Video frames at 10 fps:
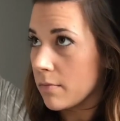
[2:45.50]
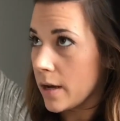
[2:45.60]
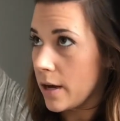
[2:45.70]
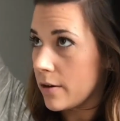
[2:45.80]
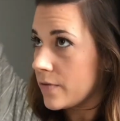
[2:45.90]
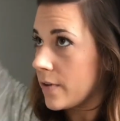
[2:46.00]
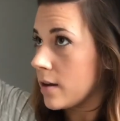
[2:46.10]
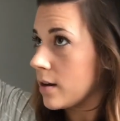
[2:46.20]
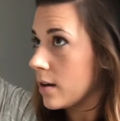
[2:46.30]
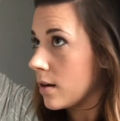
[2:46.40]
My hair's
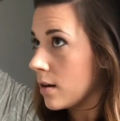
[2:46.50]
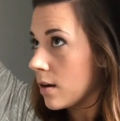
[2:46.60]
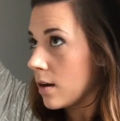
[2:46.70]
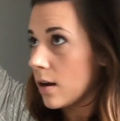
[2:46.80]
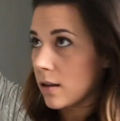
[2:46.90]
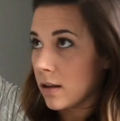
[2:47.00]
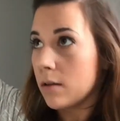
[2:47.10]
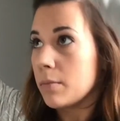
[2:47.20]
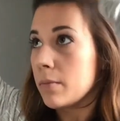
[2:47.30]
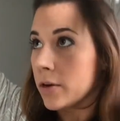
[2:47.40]
feeling a
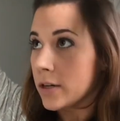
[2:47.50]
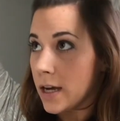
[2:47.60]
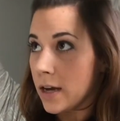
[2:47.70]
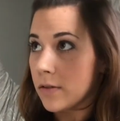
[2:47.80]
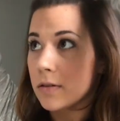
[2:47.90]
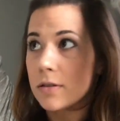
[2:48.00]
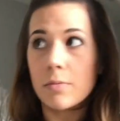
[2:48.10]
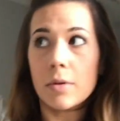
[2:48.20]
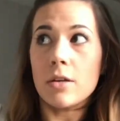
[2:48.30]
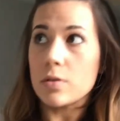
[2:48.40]
little bit more tangled, so I'm
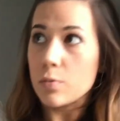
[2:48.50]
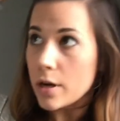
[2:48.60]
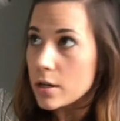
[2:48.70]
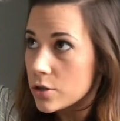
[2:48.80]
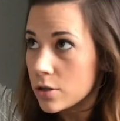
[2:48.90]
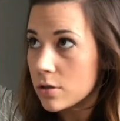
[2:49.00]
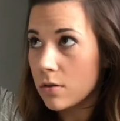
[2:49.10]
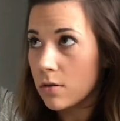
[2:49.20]
gonna use a brush.